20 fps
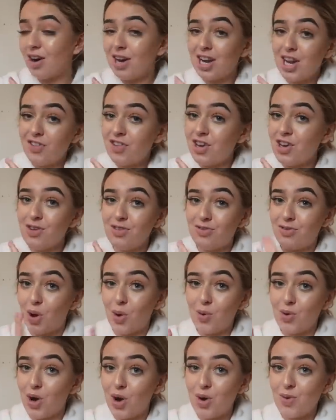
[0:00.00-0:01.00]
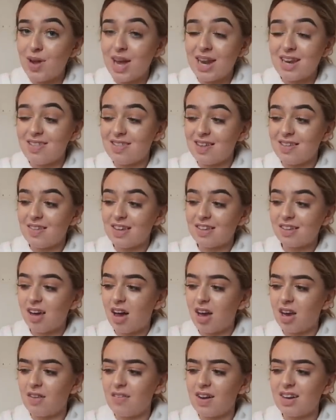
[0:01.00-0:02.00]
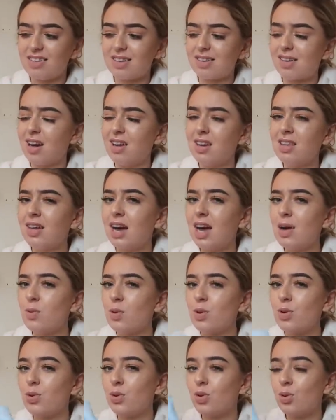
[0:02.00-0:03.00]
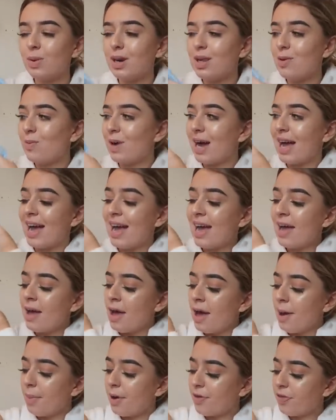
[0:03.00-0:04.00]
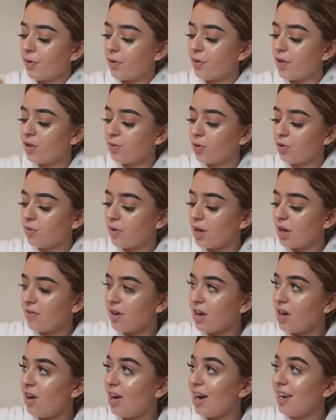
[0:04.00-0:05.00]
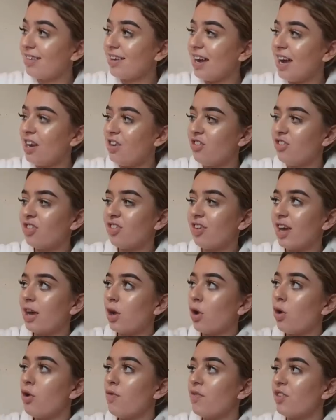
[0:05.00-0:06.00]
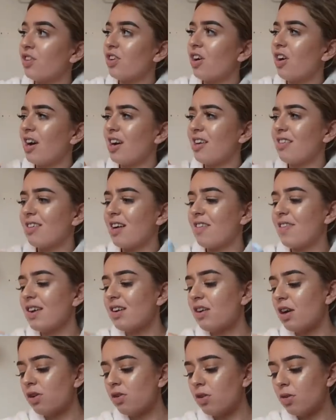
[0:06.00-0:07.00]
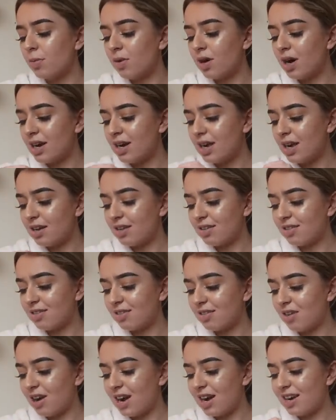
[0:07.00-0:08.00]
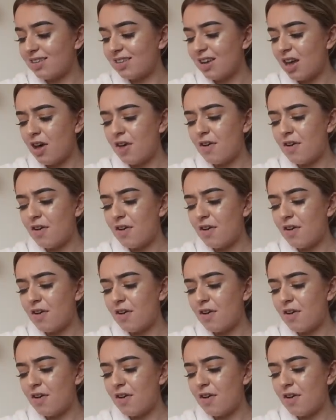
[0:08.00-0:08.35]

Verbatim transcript: I literally don't own anything this colour. It's a colour that I wouldn't normally wear, but I thought this was really, really nice nice and it's just like oversized. I think I got mine in a size